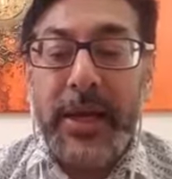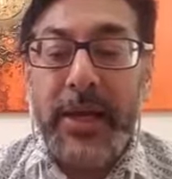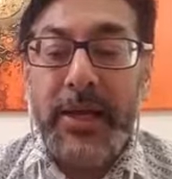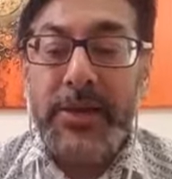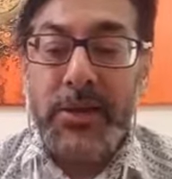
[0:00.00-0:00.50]

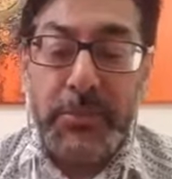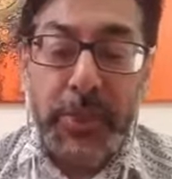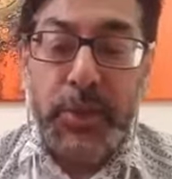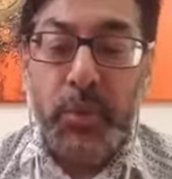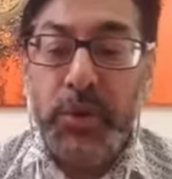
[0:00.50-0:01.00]
and uh,
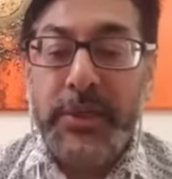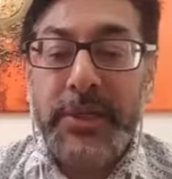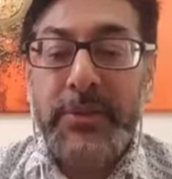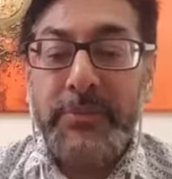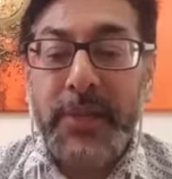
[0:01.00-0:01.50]
brother
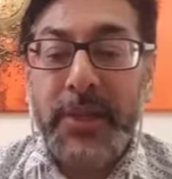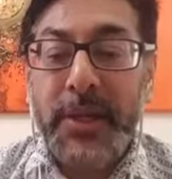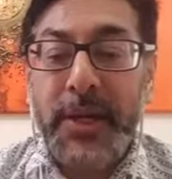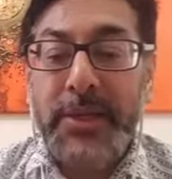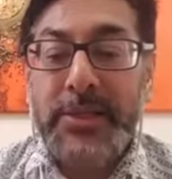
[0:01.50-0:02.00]
Walter,
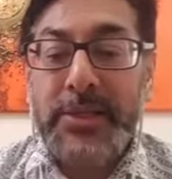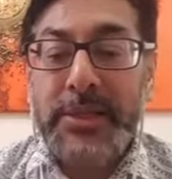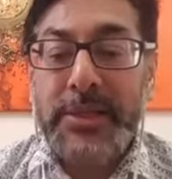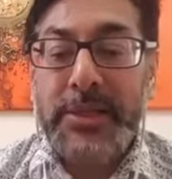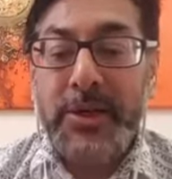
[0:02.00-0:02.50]
and
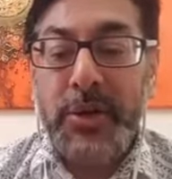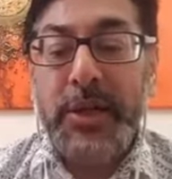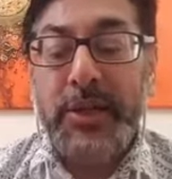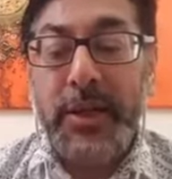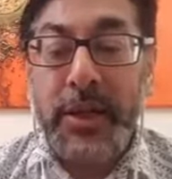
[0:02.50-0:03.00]

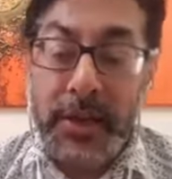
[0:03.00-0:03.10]
Great.